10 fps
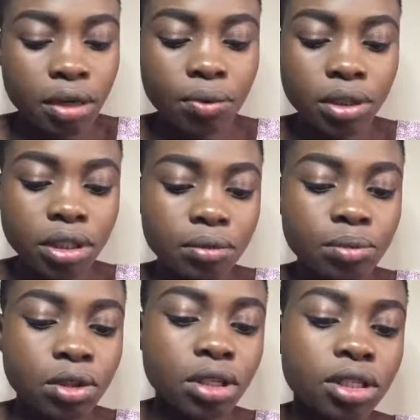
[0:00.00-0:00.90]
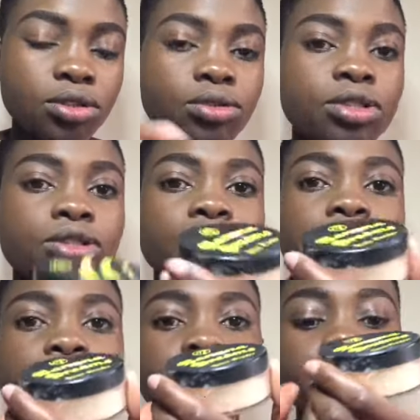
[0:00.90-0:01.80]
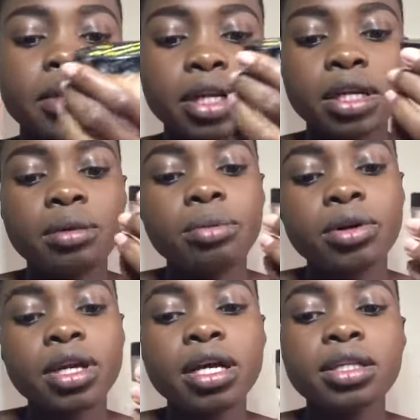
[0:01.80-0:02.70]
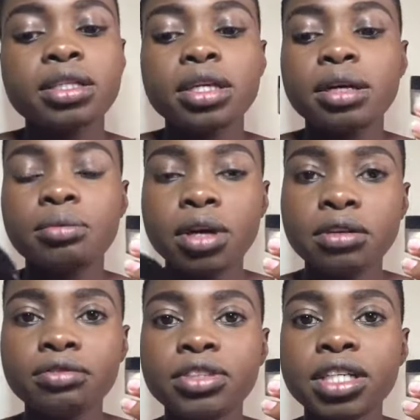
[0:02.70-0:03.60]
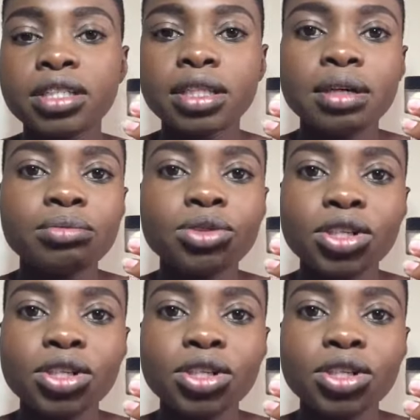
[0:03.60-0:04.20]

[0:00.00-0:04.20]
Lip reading: What I'm gonna do is use my banana powder. I've just said I'm